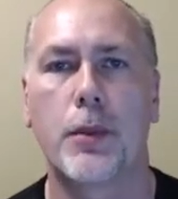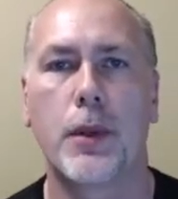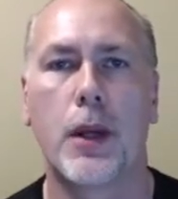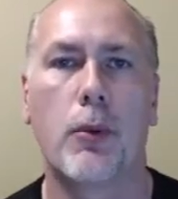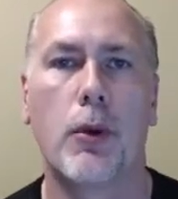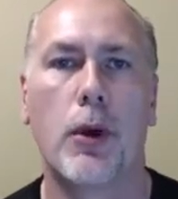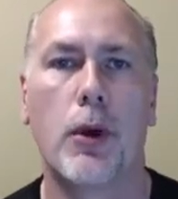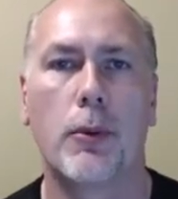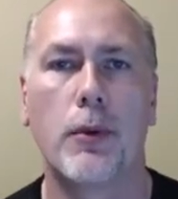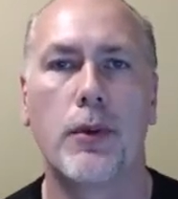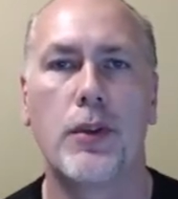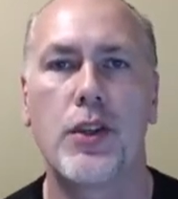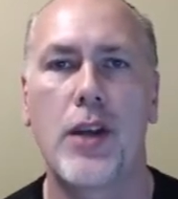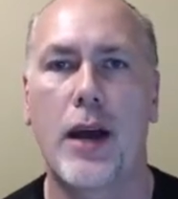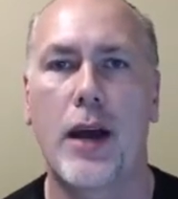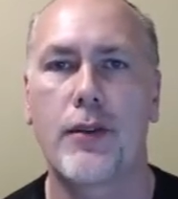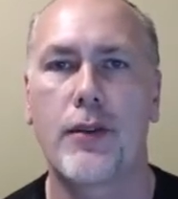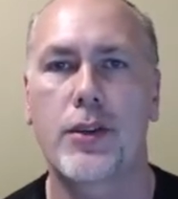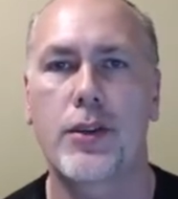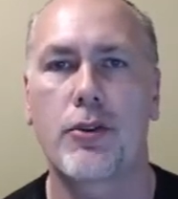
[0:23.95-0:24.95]
I work with
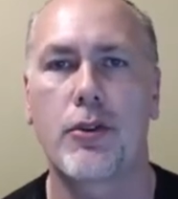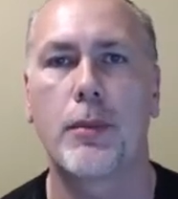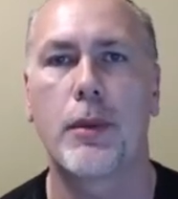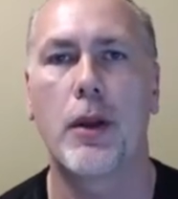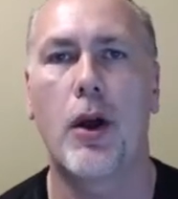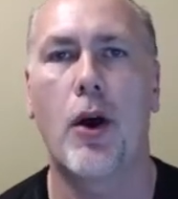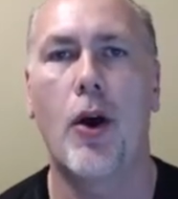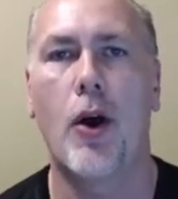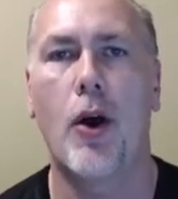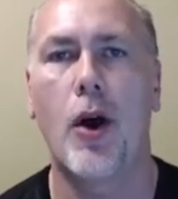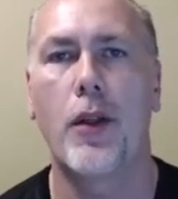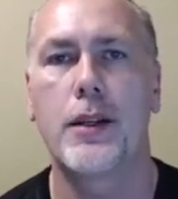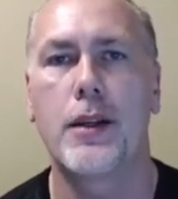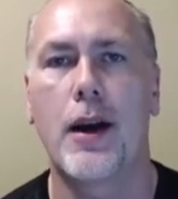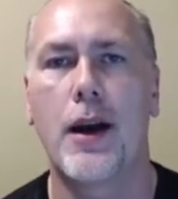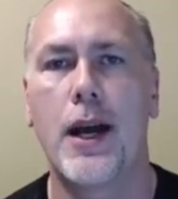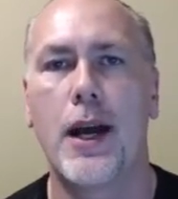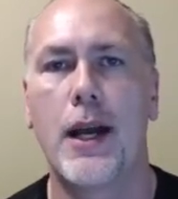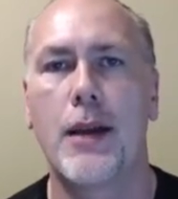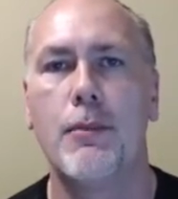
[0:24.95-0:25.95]
JavaScript all the
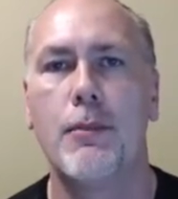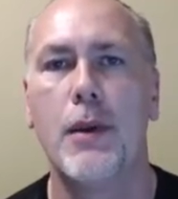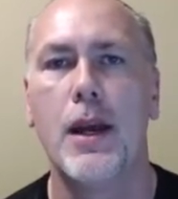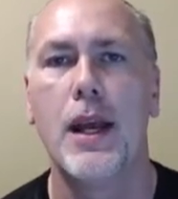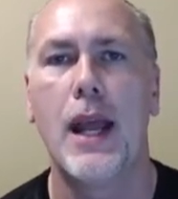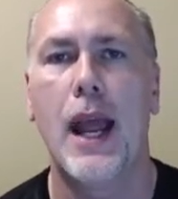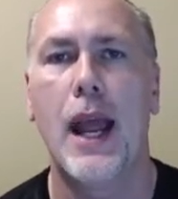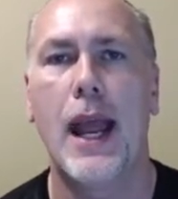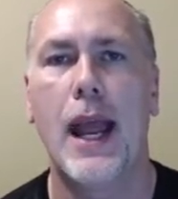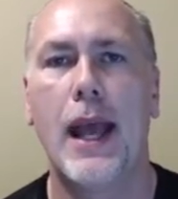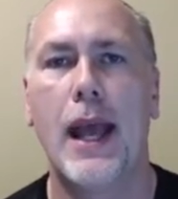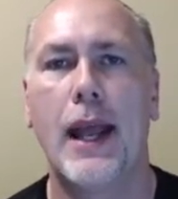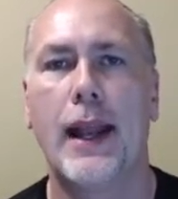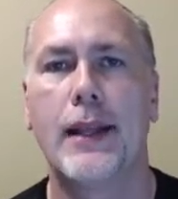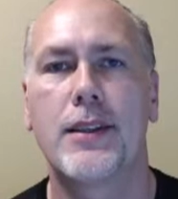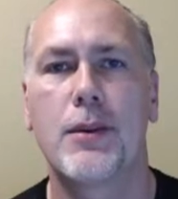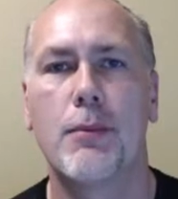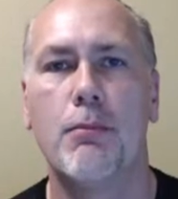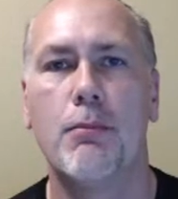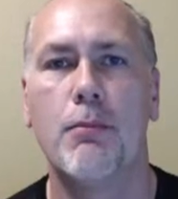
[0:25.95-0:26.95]
time and
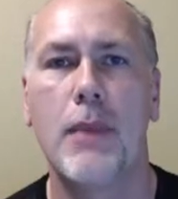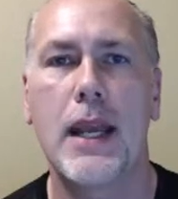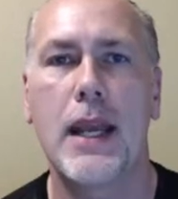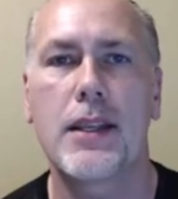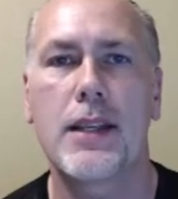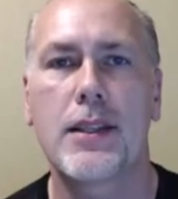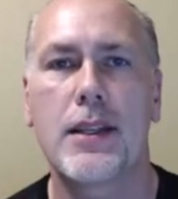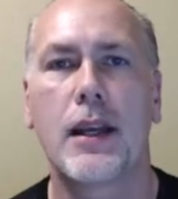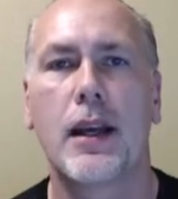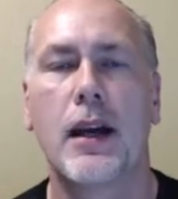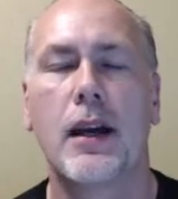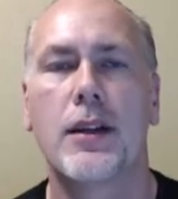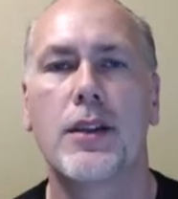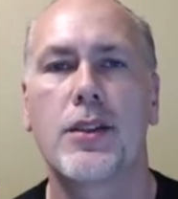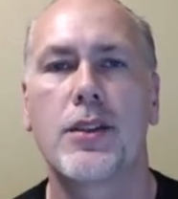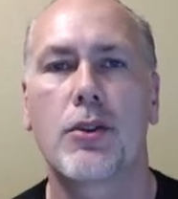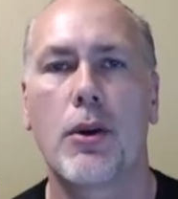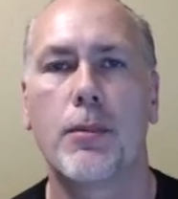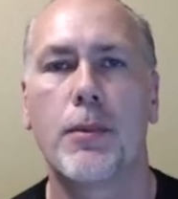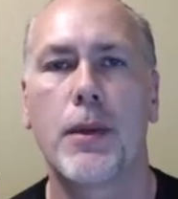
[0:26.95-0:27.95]
it's amazing
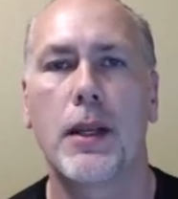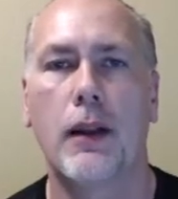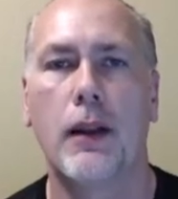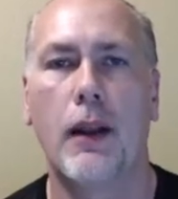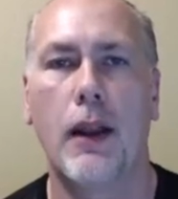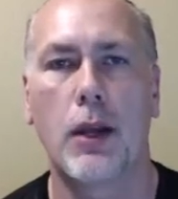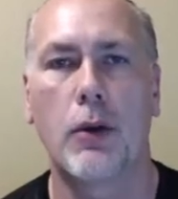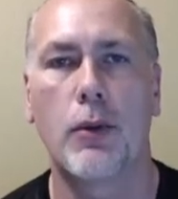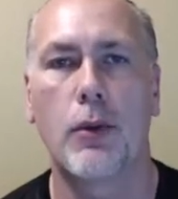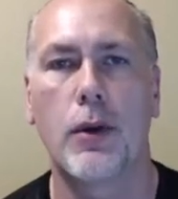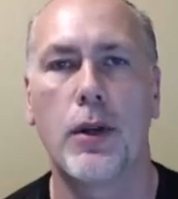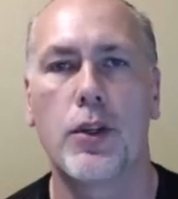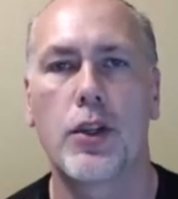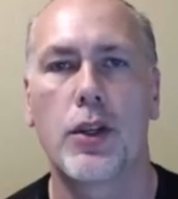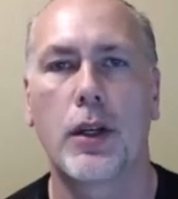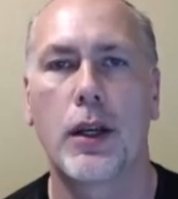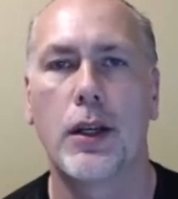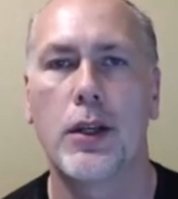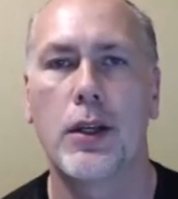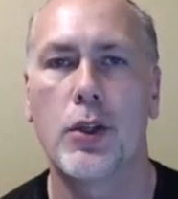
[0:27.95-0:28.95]
scripting
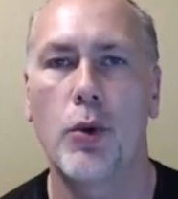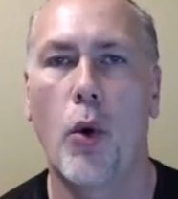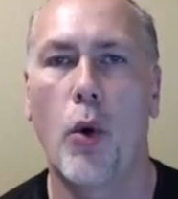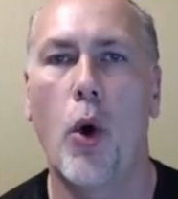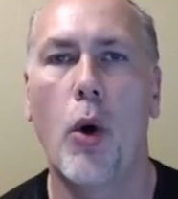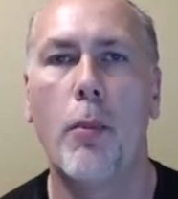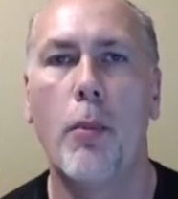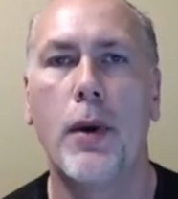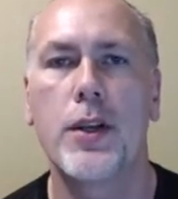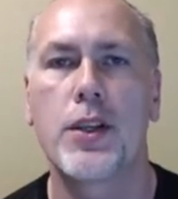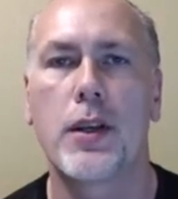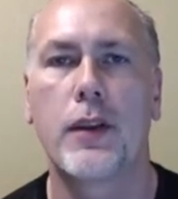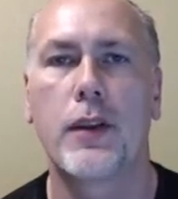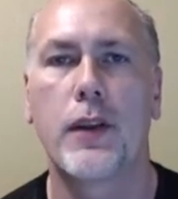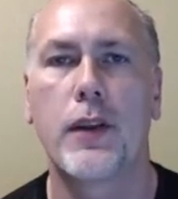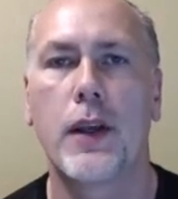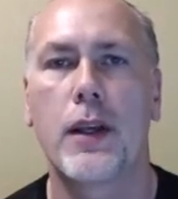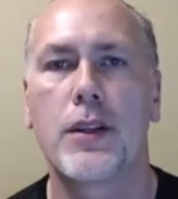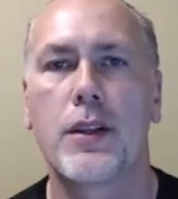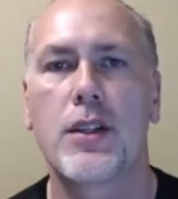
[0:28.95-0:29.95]
language, can do a whole bunch of
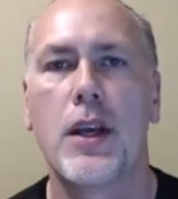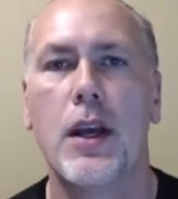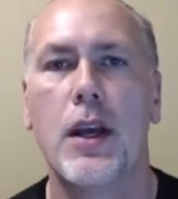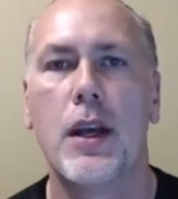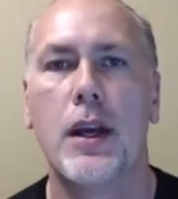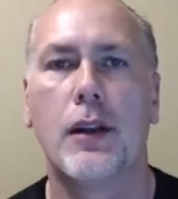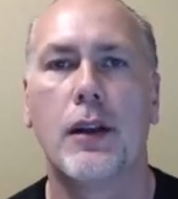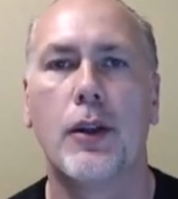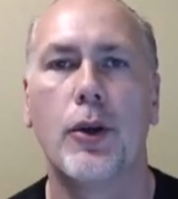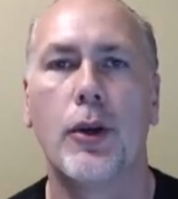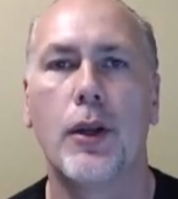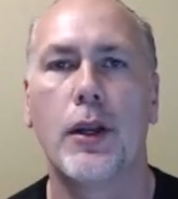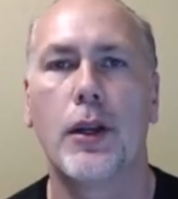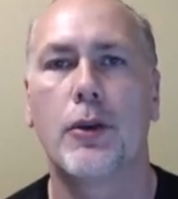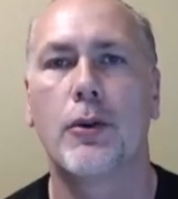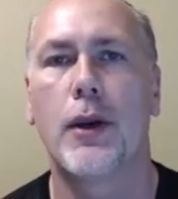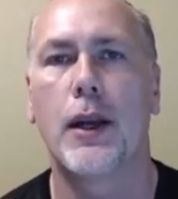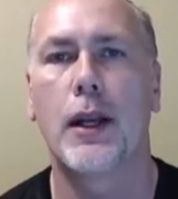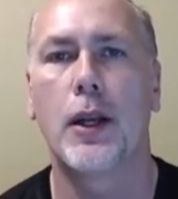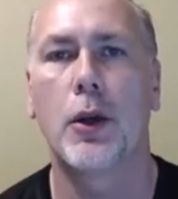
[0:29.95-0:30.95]
things including
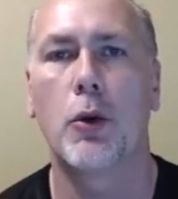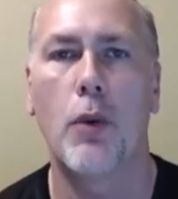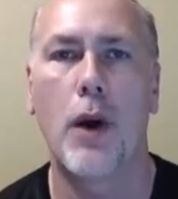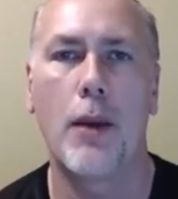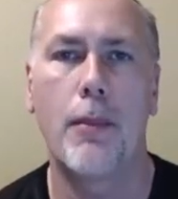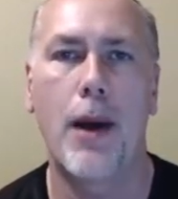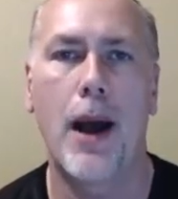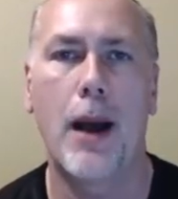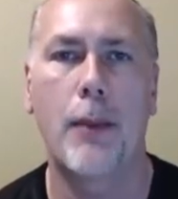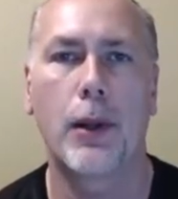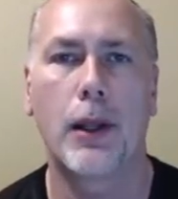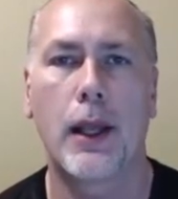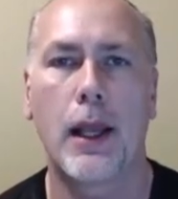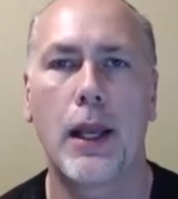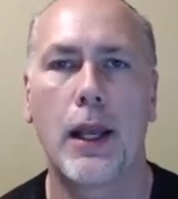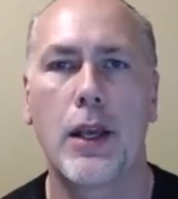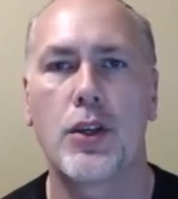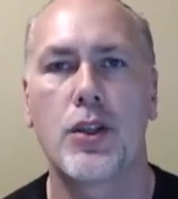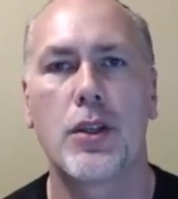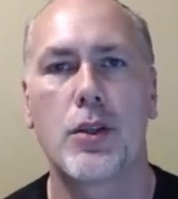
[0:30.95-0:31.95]
creating web
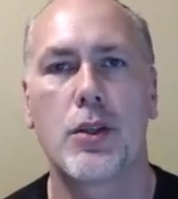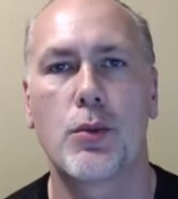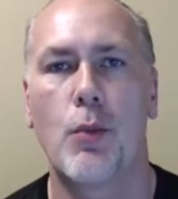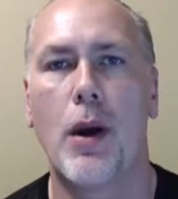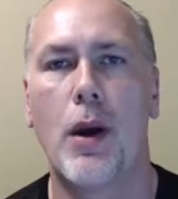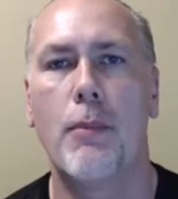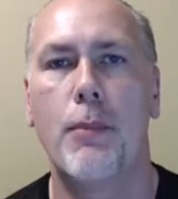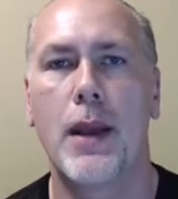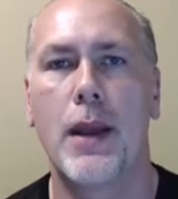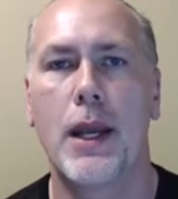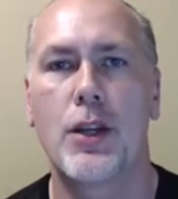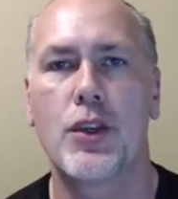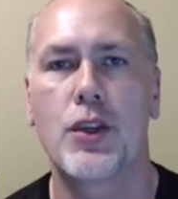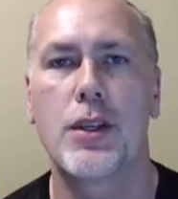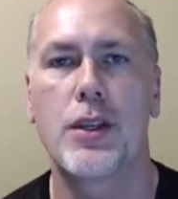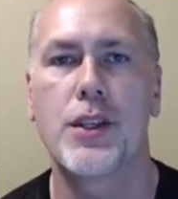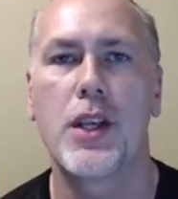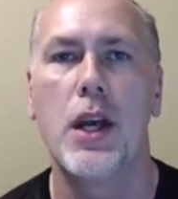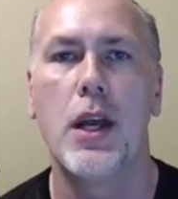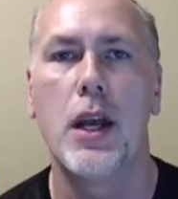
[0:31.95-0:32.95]
applications, web
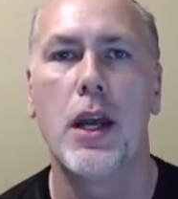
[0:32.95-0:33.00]
pages,